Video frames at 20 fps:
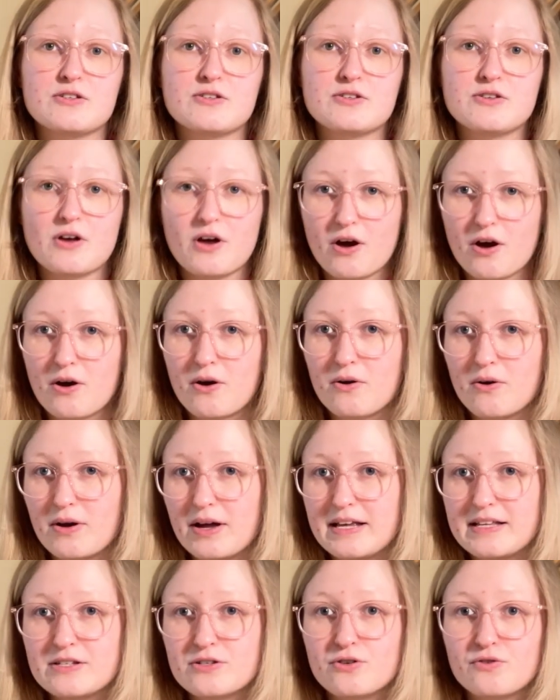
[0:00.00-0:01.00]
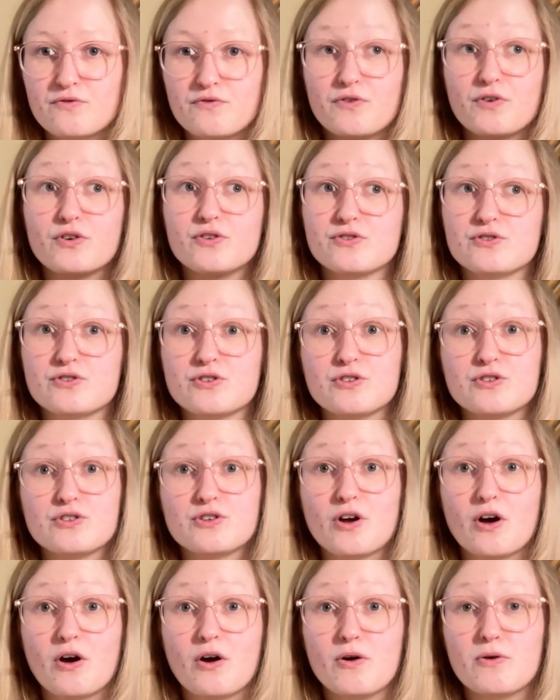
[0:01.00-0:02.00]
so it's good for us to
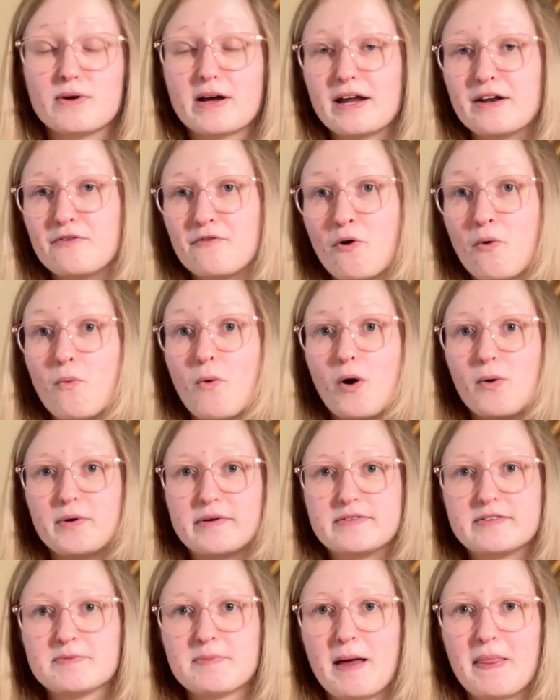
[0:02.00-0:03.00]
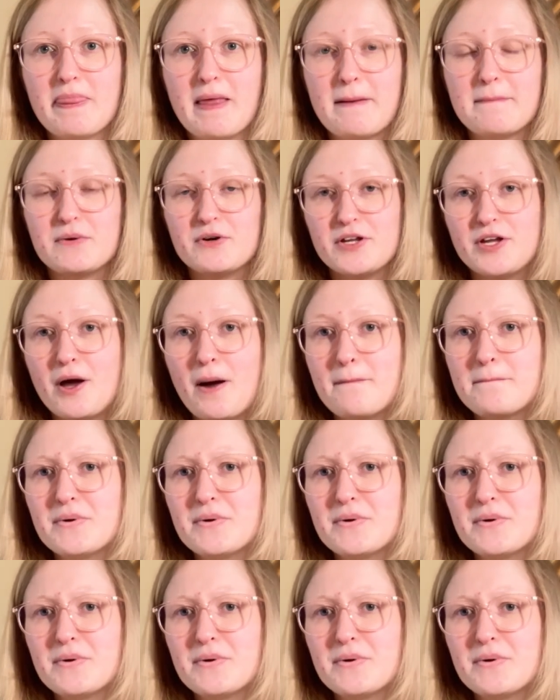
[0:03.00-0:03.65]
show kind of what we've spent that money on.